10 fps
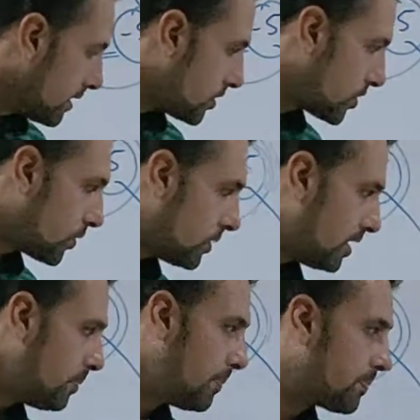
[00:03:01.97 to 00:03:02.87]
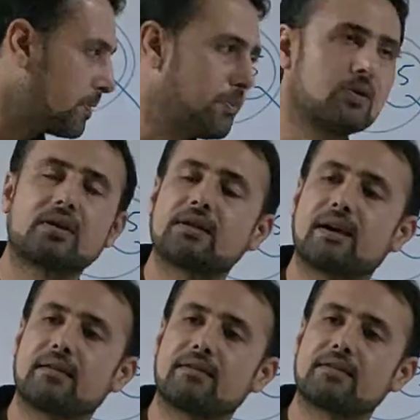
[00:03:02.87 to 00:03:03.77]
Should it be promoted
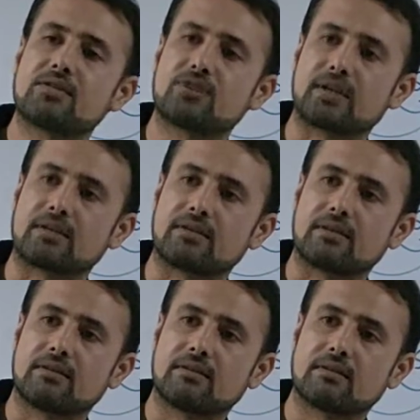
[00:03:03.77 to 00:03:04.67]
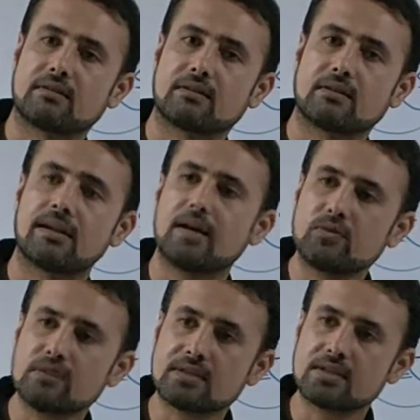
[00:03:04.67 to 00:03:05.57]
or restricted? Now
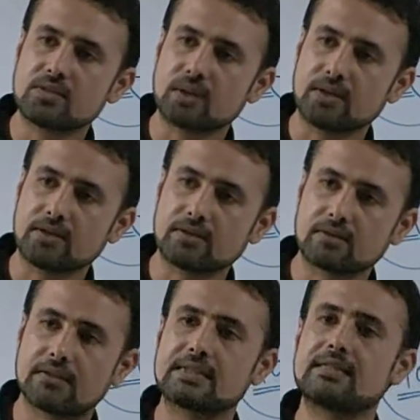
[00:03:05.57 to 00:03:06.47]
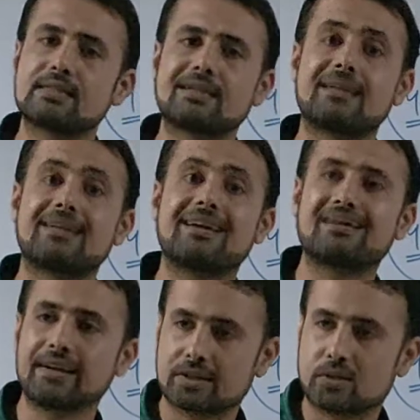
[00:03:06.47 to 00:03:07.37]
this is what? This is a
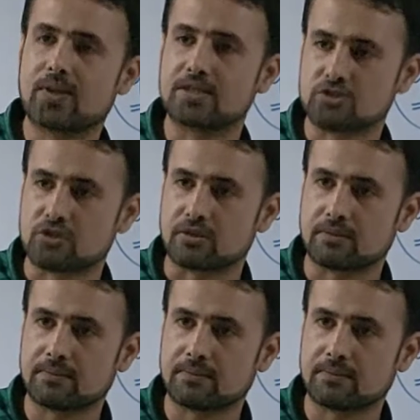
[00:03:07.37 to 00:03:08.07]
direct question.